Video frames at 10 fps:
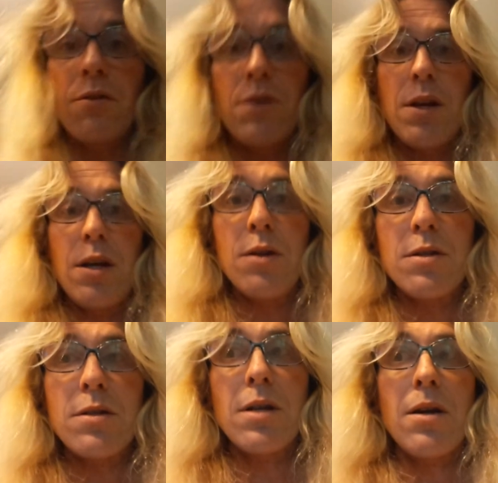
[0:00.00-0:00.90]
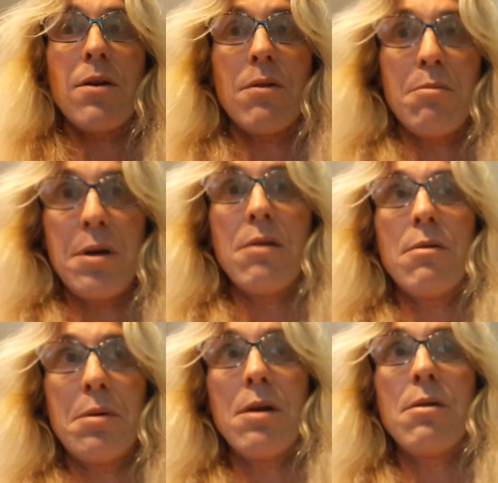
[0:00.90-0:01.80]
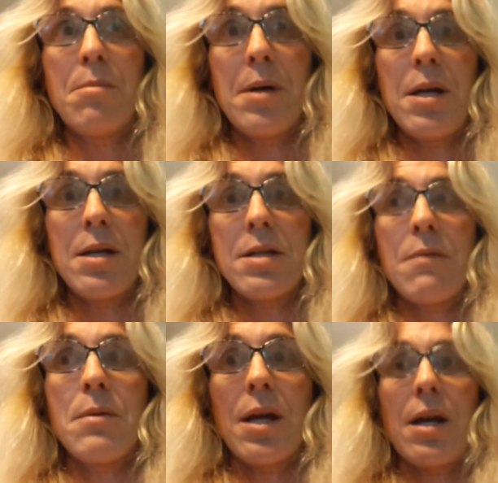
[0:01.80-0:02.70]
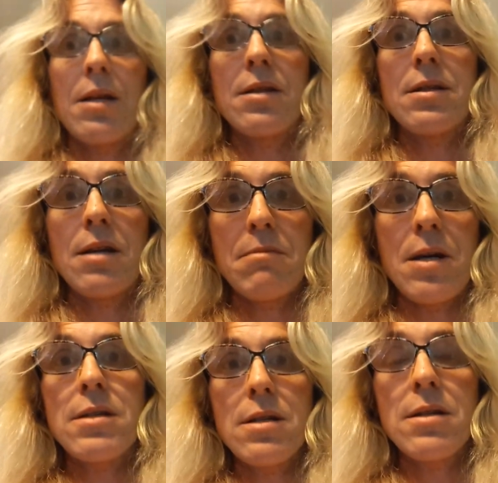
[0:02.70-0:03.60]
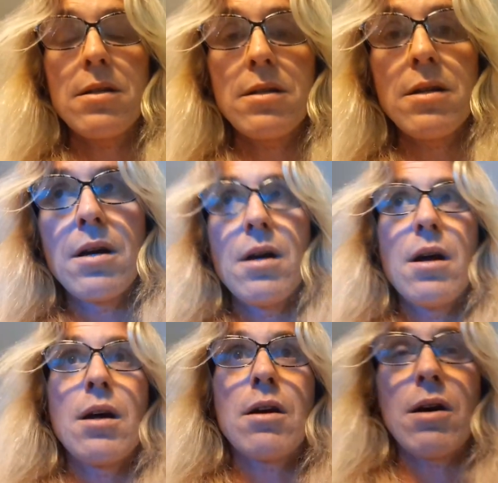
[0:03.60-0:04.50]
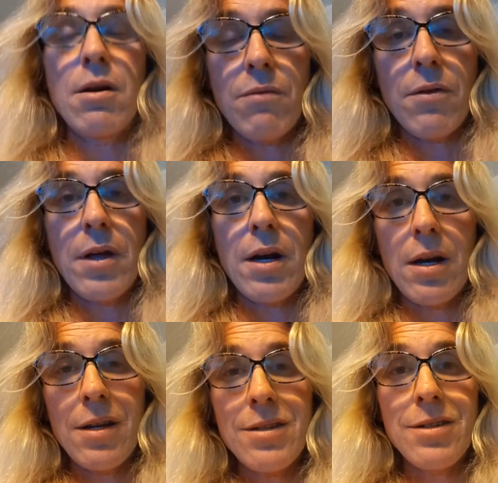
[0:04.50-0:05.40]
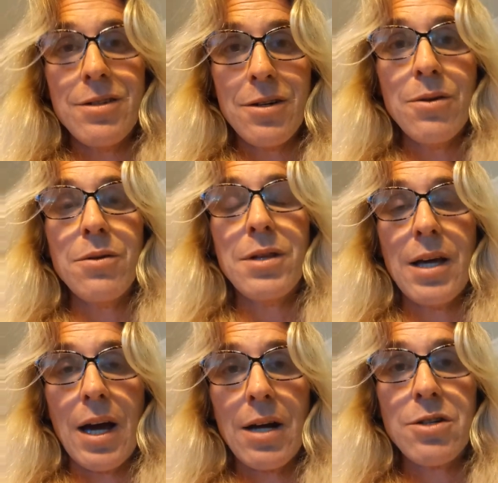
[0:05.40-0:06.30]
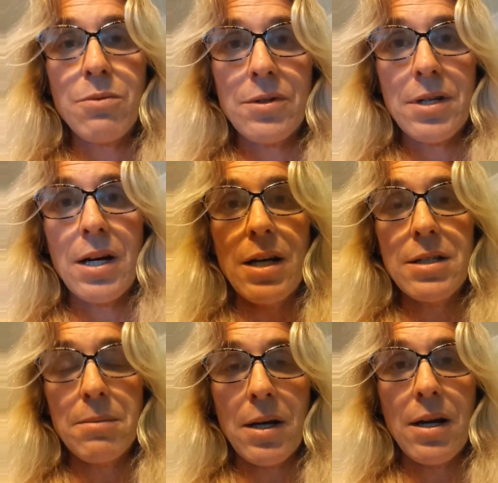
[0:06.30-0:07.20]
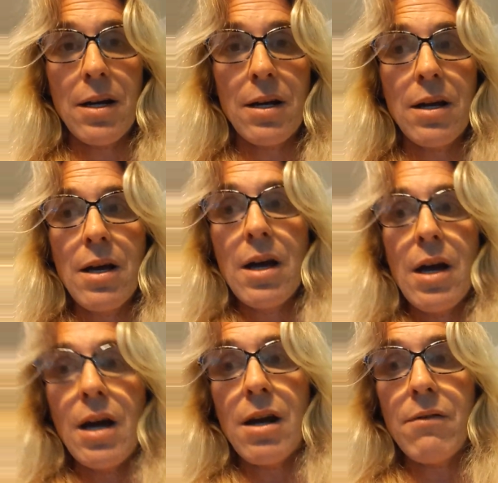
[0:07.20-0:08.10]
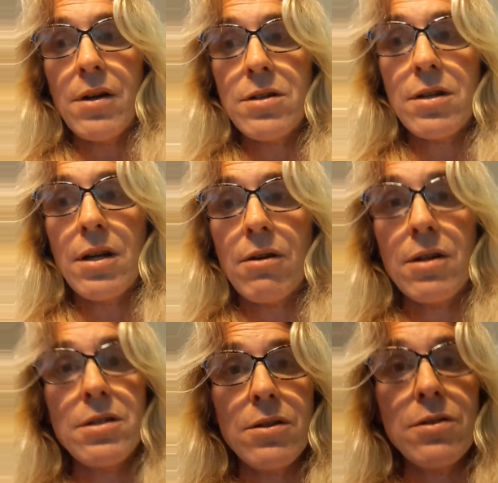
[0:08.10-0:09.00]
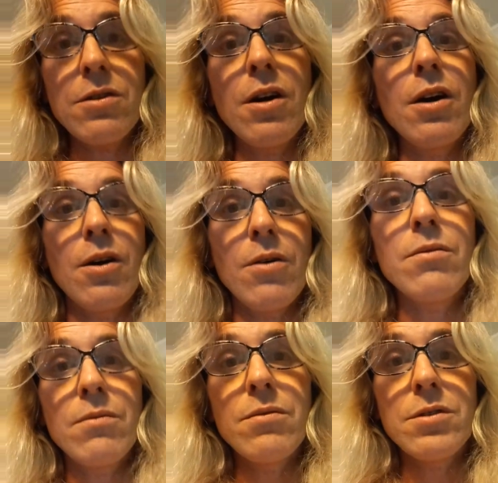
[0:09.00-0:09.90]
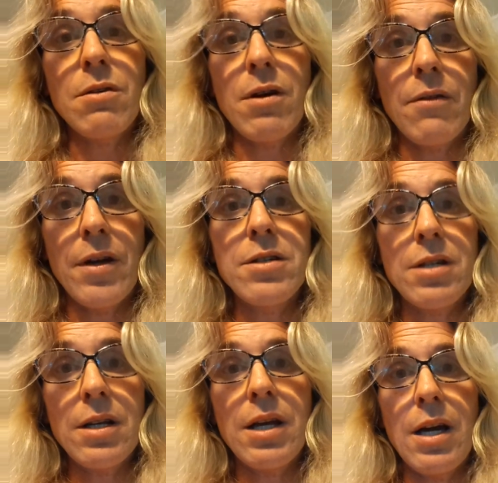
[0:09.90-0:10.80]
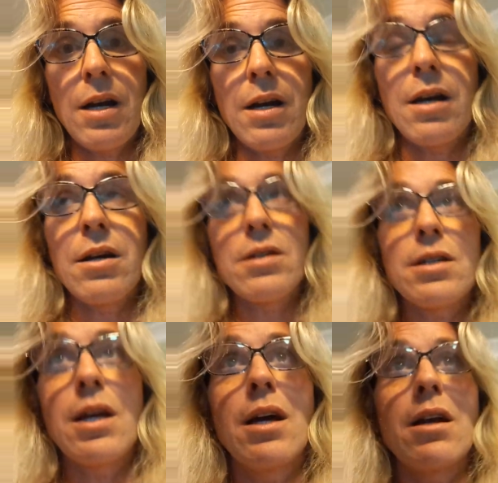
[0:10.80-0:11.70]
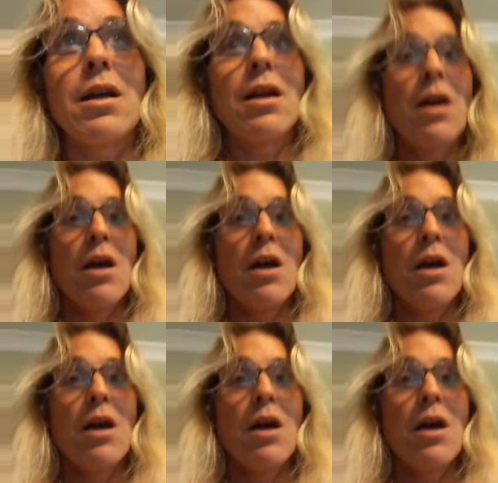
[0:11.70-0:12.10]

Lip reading: videos that are repeat, because I've been getting the same message. Grateful that it is in truth the actual science I'm getting. And eventually crystals grow, so I'll eventually get it and understand it.